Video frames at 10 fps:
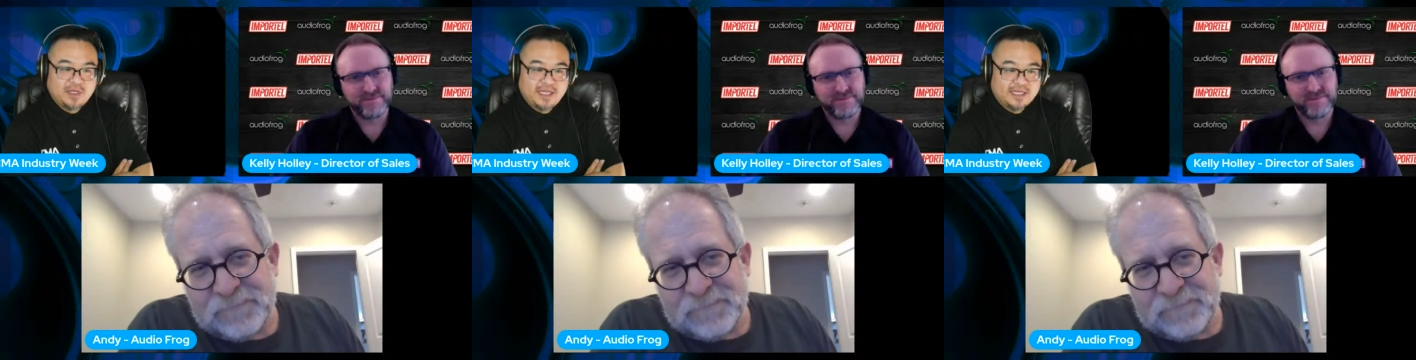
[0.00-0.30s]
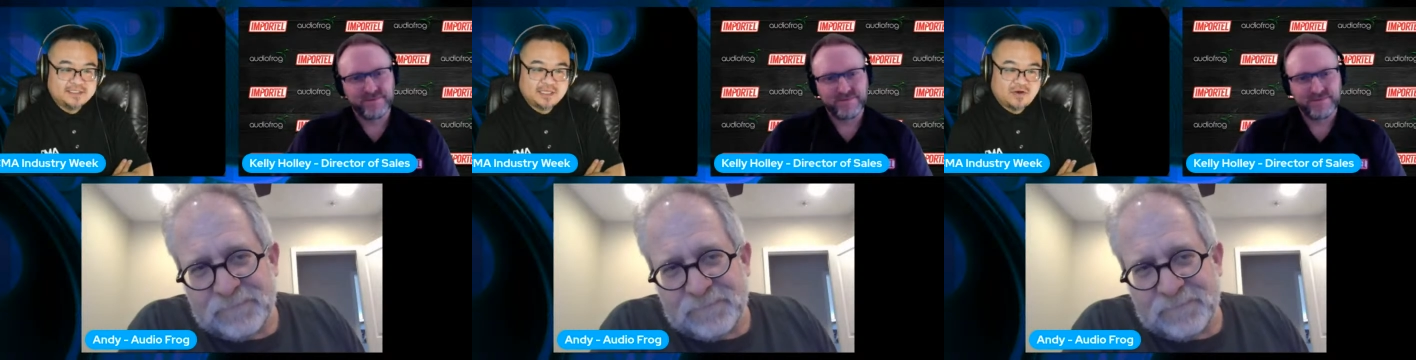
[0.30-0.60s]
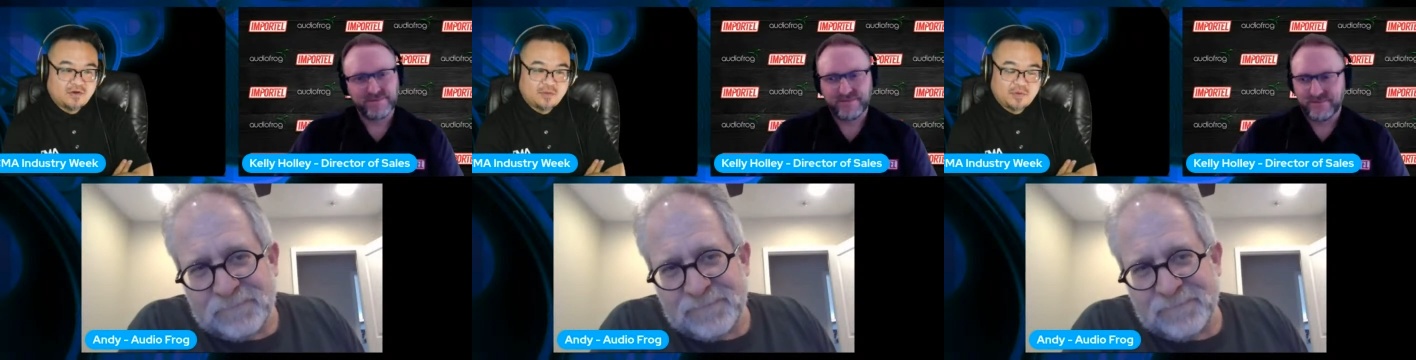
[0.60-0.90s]
Speaker 1: against the
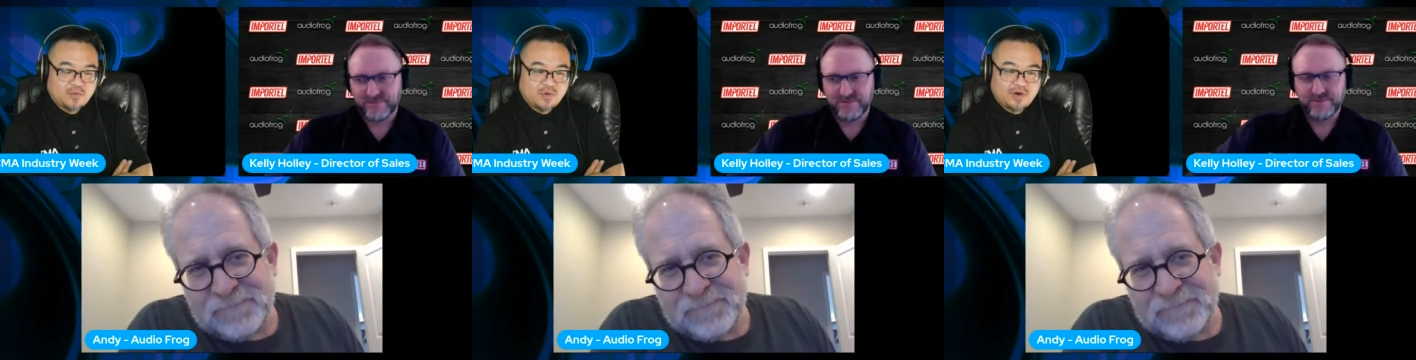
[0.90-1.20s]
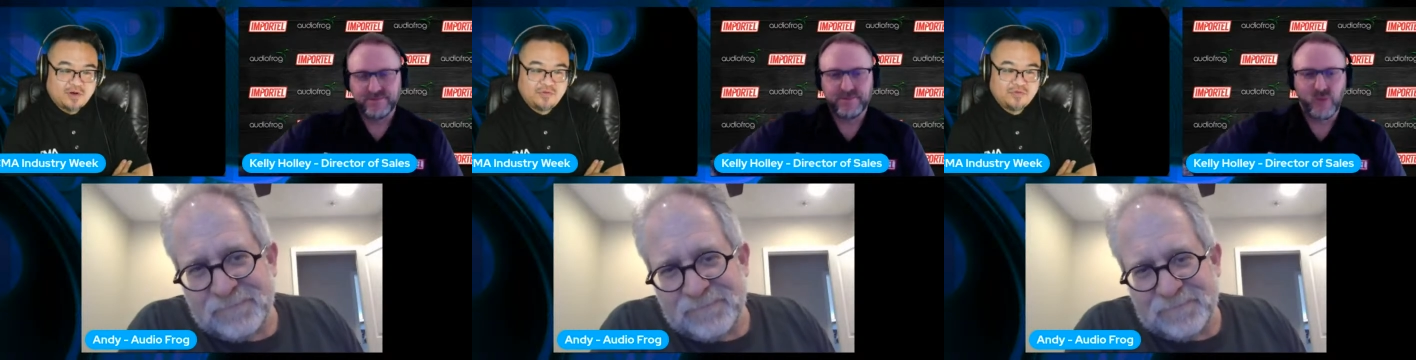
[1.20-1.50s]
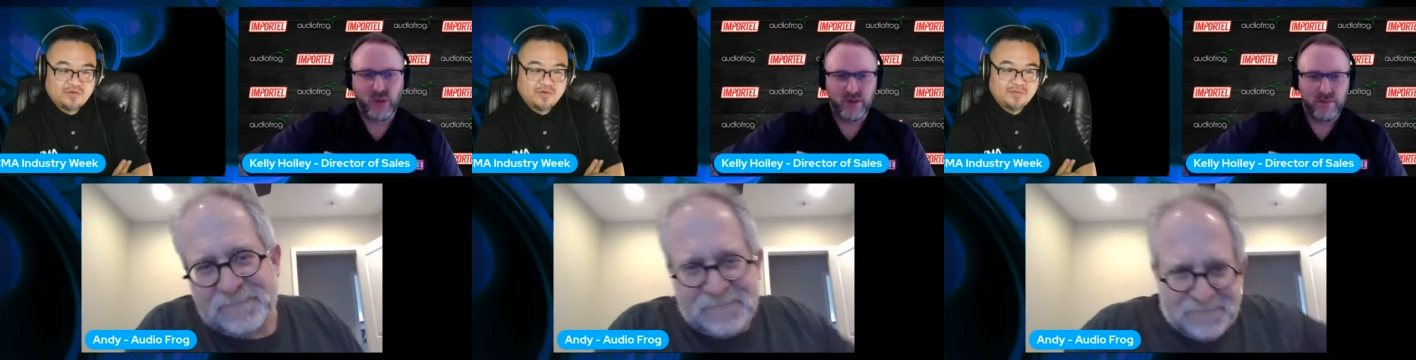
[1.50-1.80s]
corporate world,
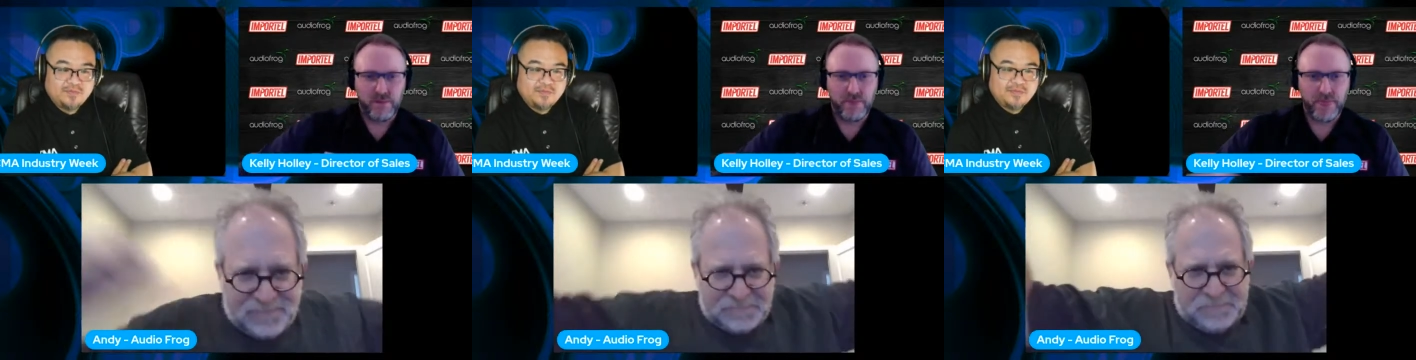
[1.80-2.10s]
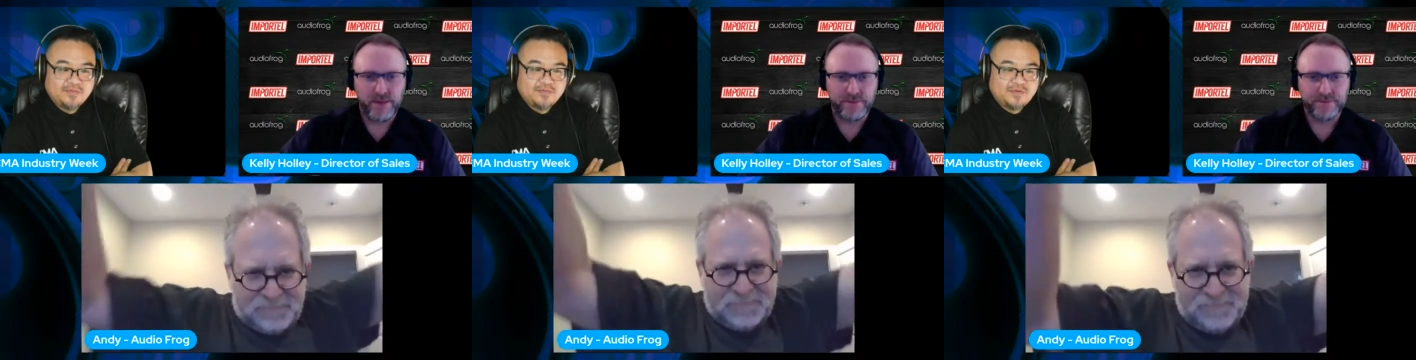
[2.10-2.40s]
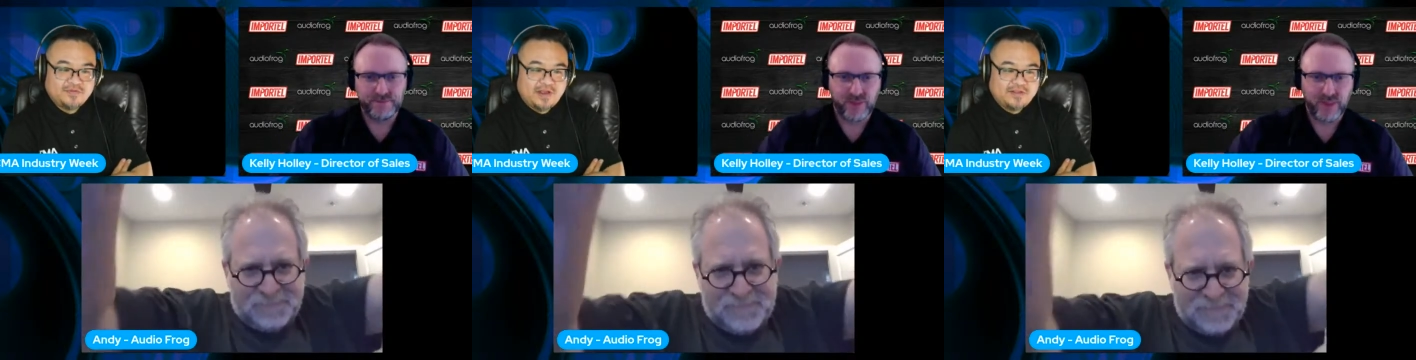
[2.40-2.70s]

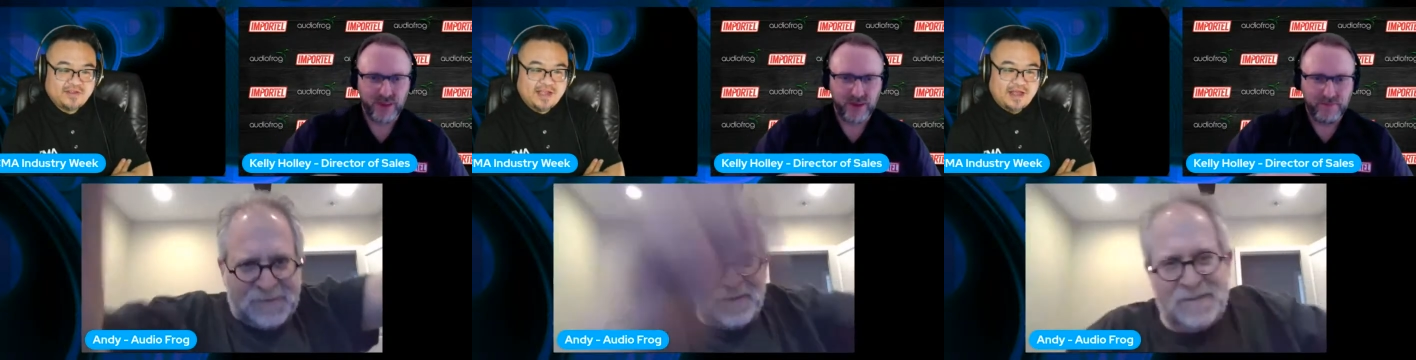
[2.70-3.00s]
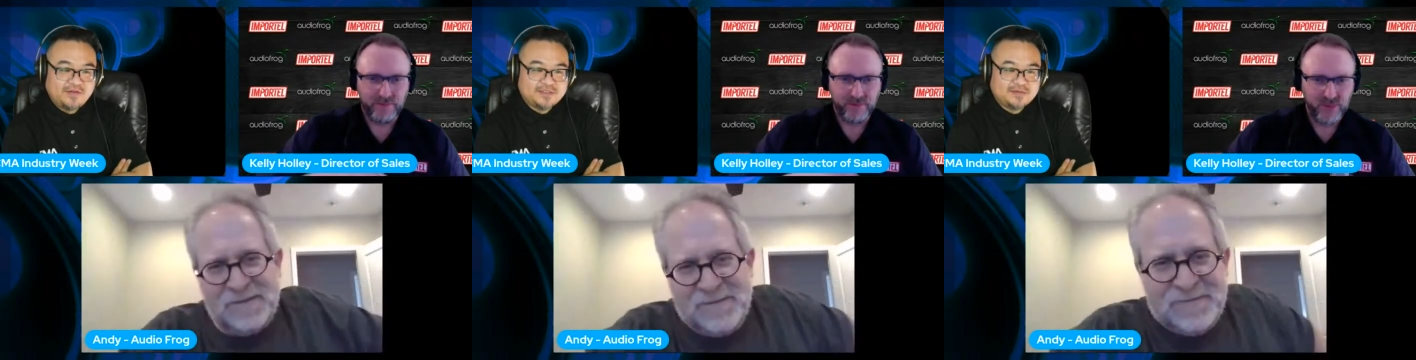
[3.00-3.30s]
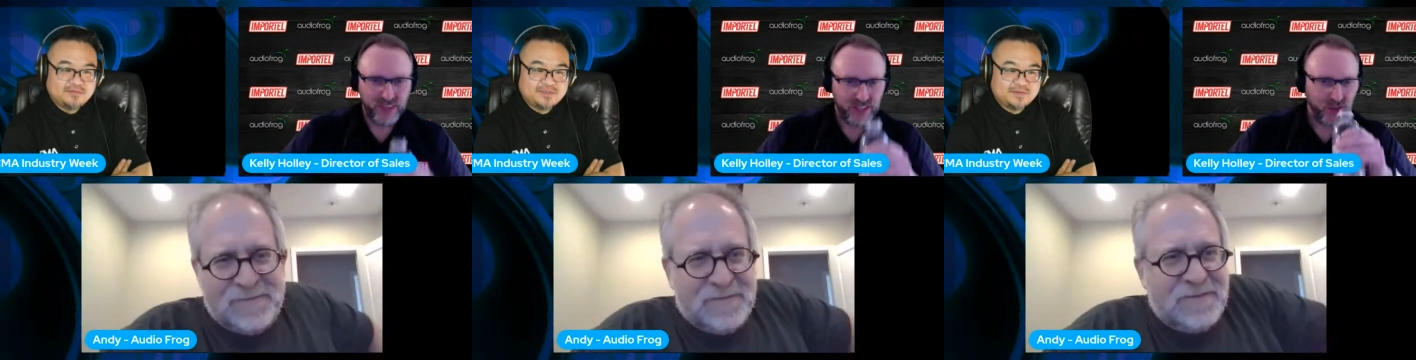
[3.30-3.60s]
decide to gather
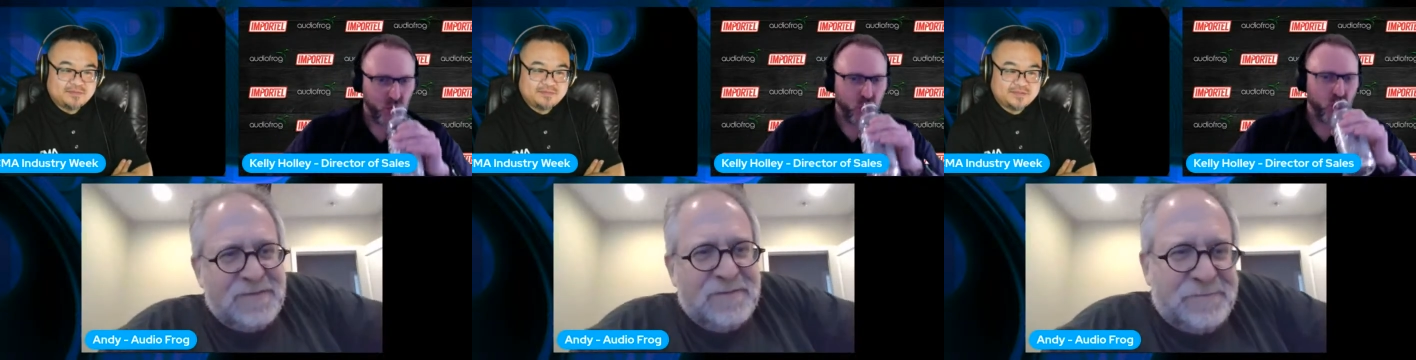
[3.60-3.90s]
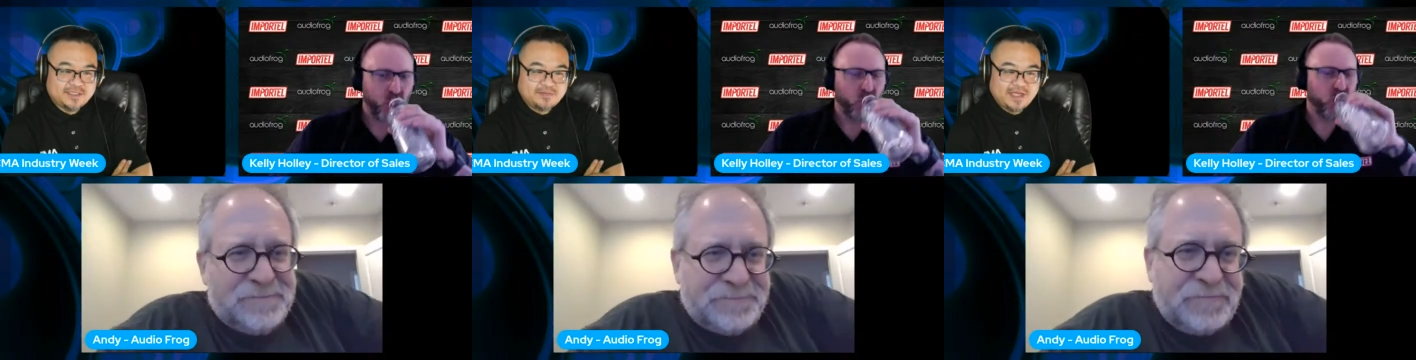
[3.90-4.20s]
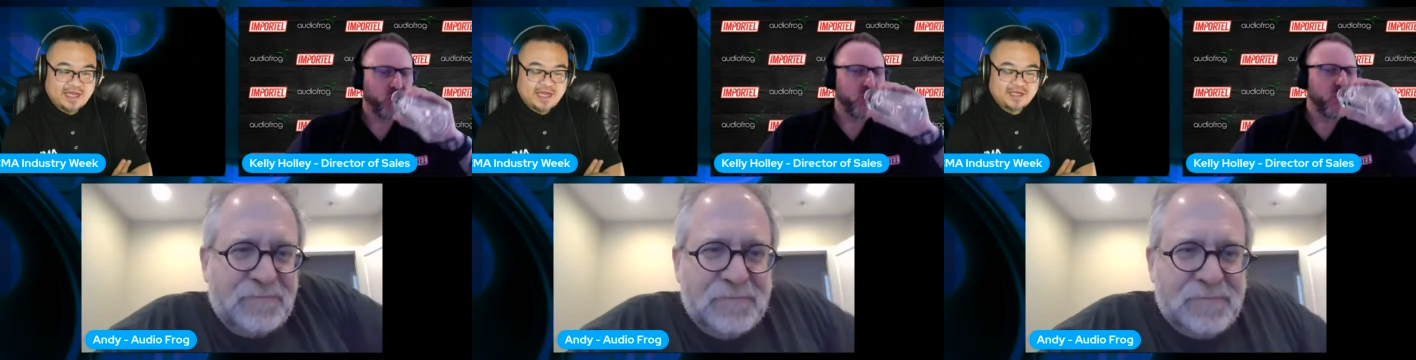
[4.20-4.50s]
some some some
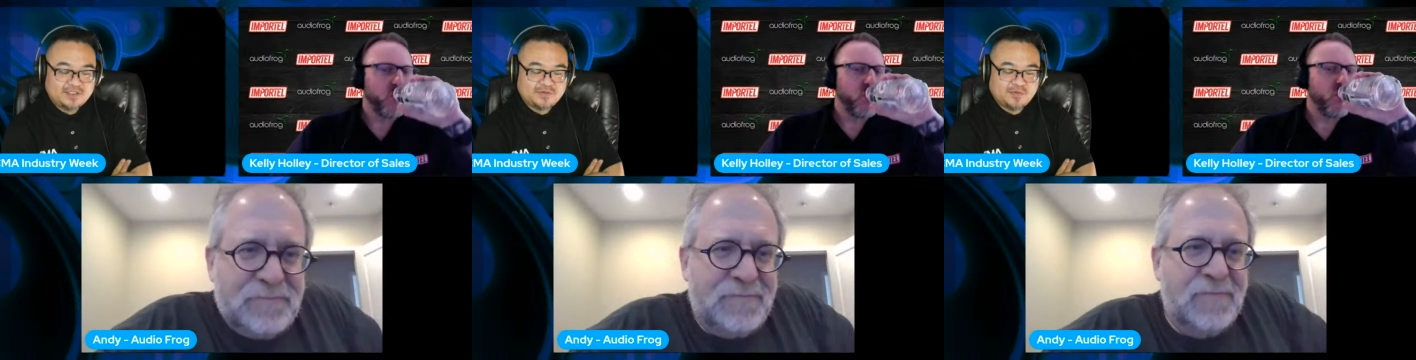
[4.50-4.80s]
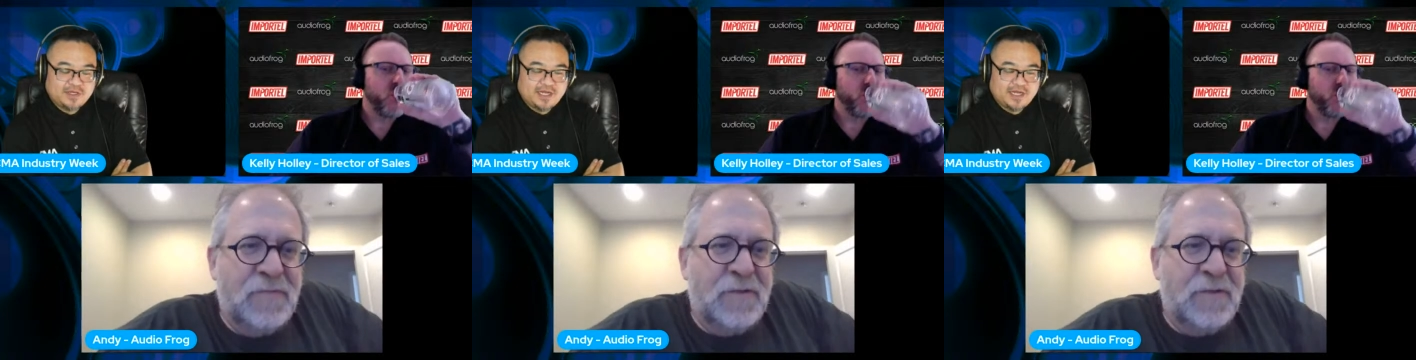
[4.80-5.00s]
cash with an